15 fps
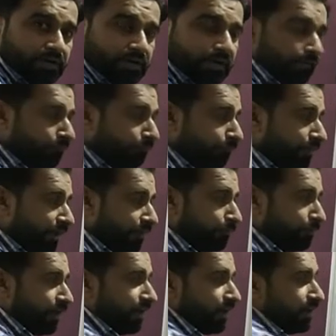
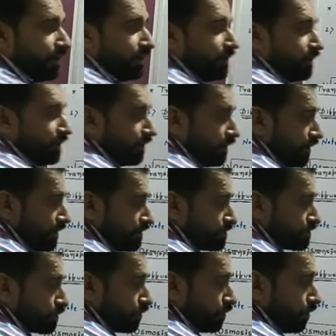membrane is
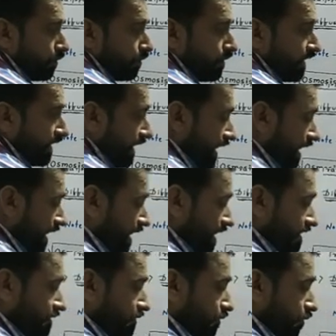called as
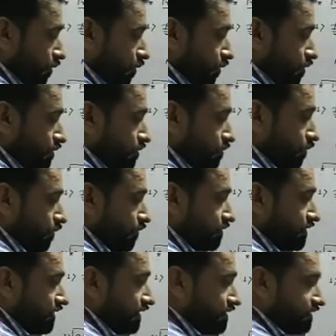
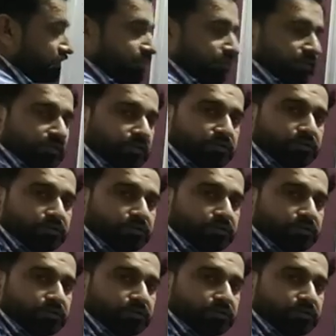osmosis. So